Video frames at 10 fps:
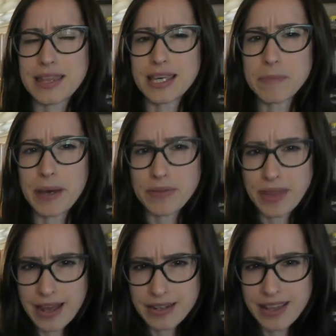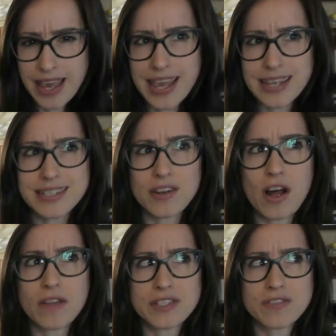think about that, the hand and
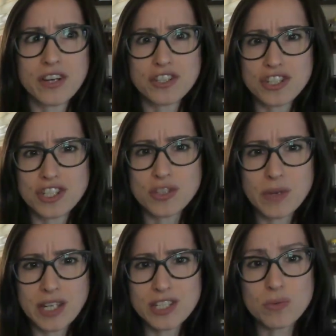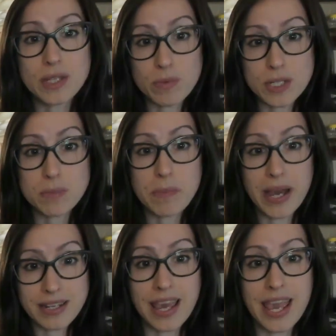all of its functions. So we need to really
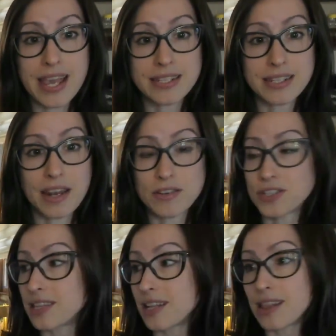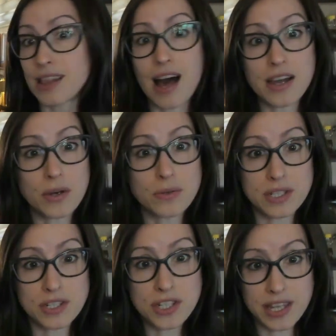respect the hand and understand that a lot goes
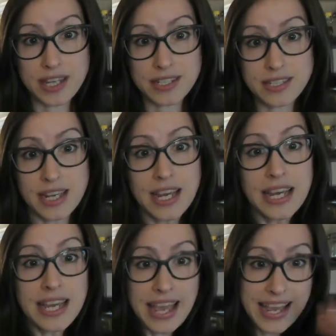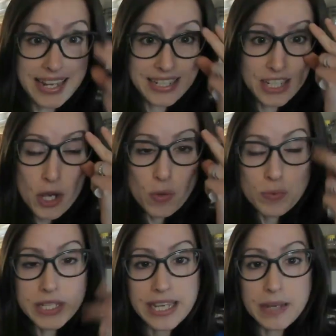into this. And
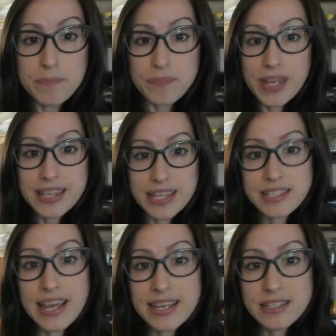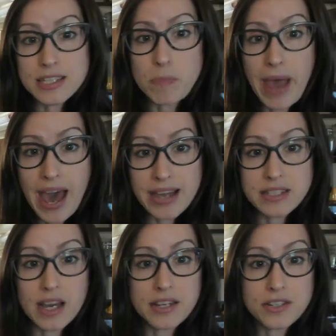really, this takes us back
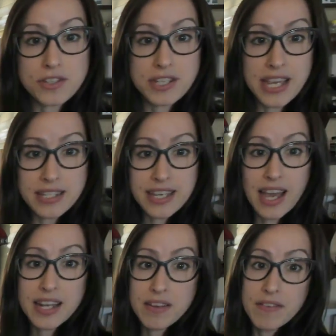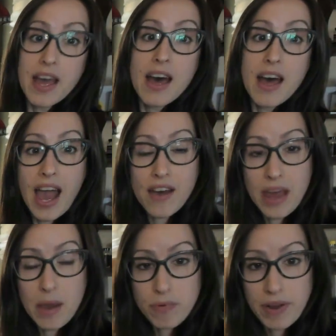to understanding kind of how
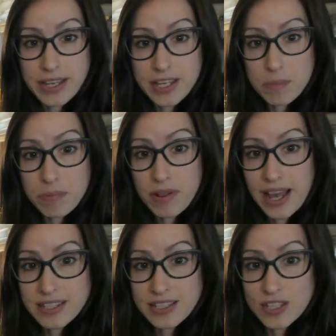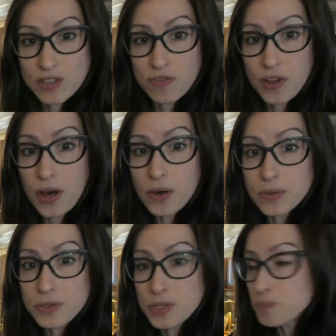that brachial plexus
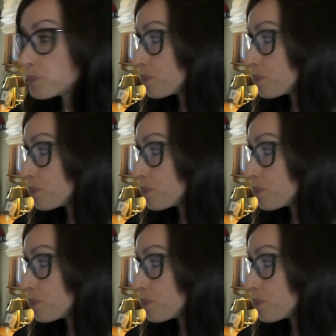flows